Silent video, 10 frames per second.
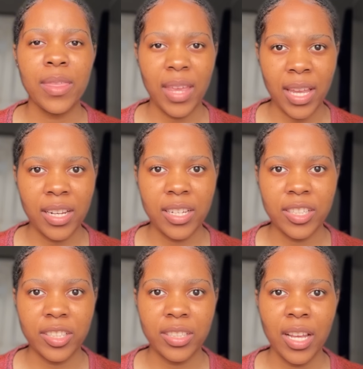
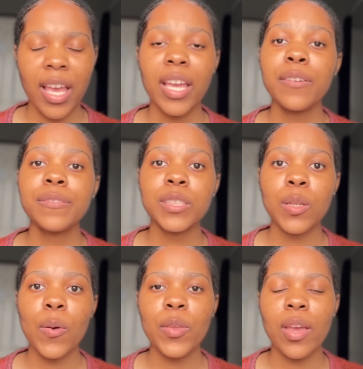English? If
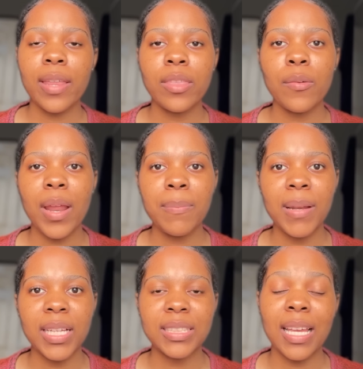so, you're at the right
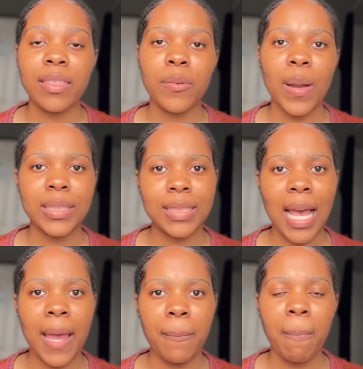place at the right
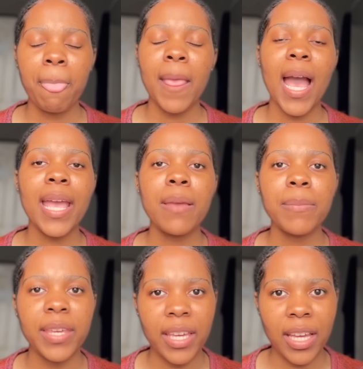time. I am
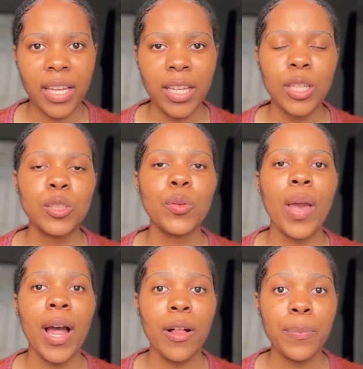here to
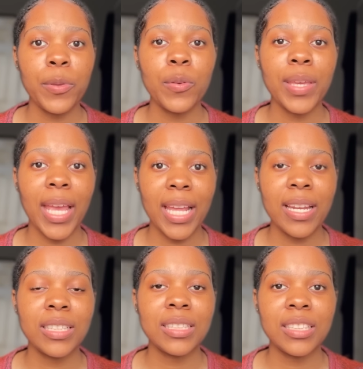help you get a
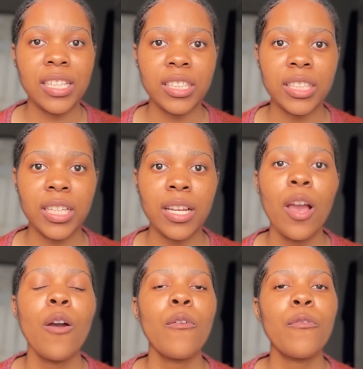distinction
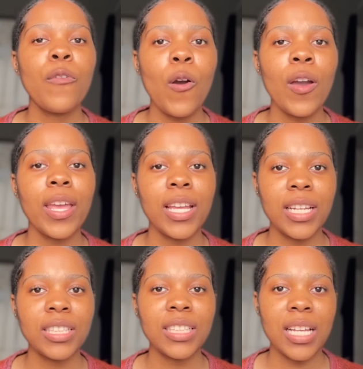for
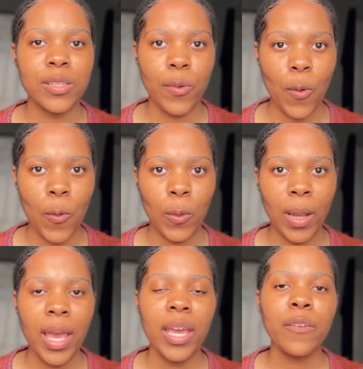English as a whole.
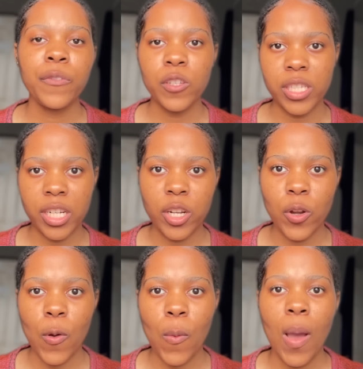If you didn't
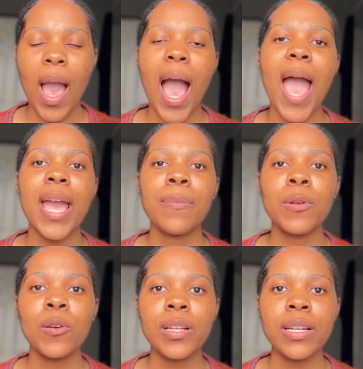know, I
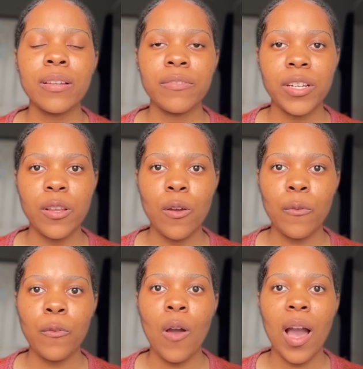uploaded a video
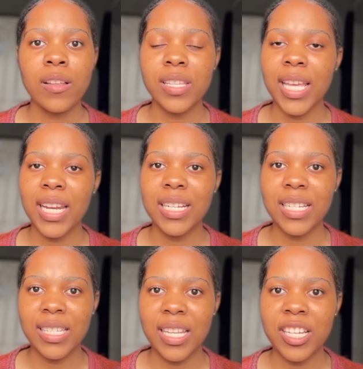for how to get a
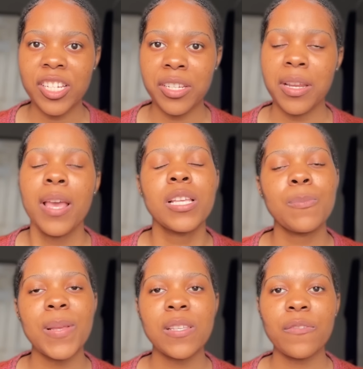distinction
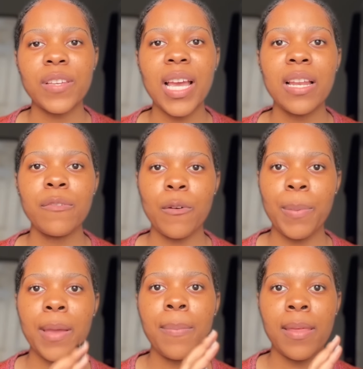specifically for
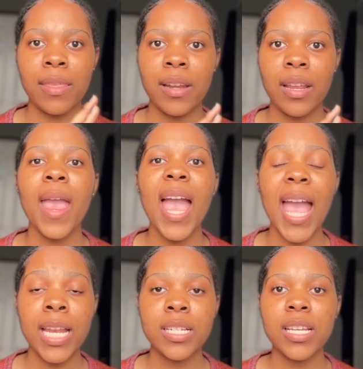paper 3,
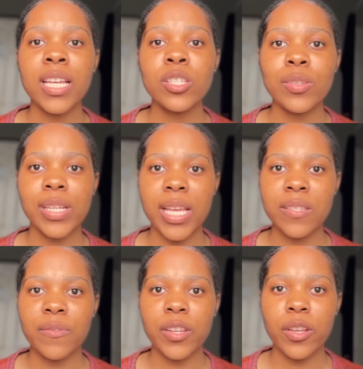and in today's
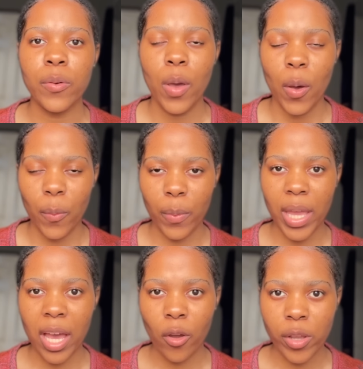video we
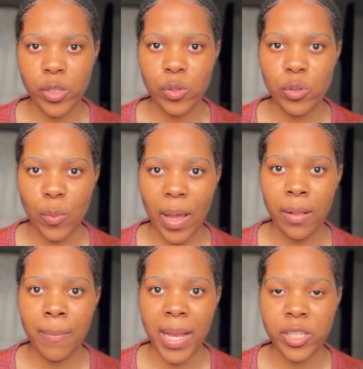are going to dwell
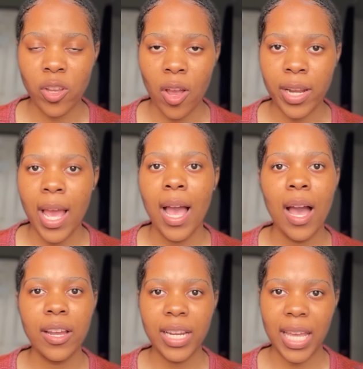much on
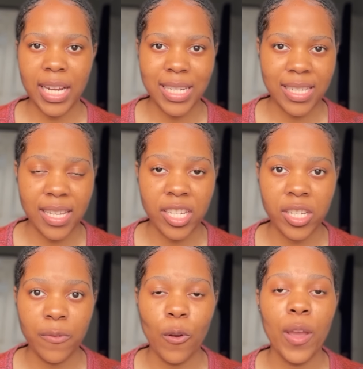how to get a
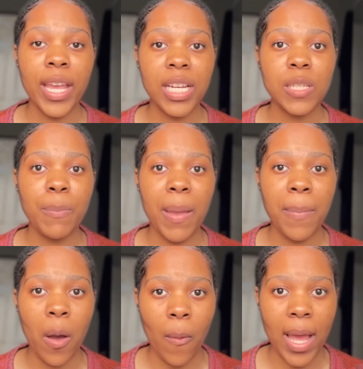distinction for English
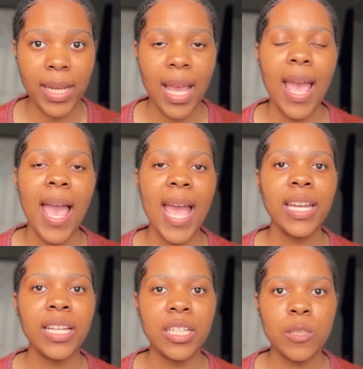paper 1 and
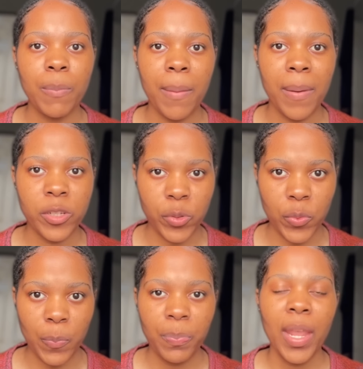English paper 2.